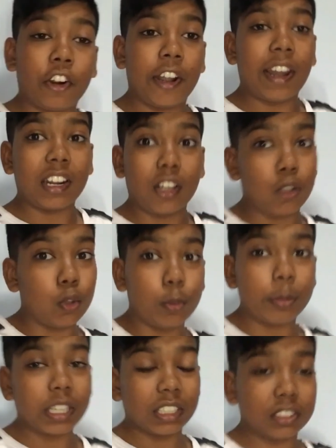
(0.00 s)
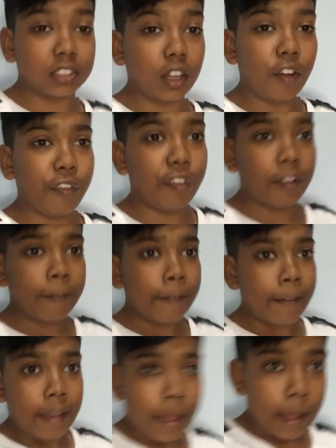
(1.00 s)
gray and gloomy and stuff.
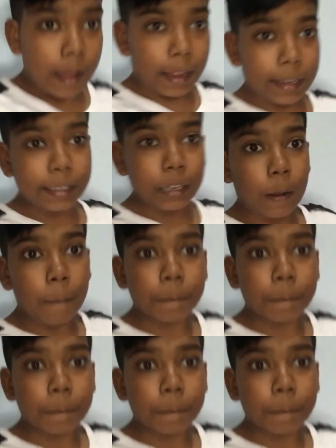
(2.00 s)
And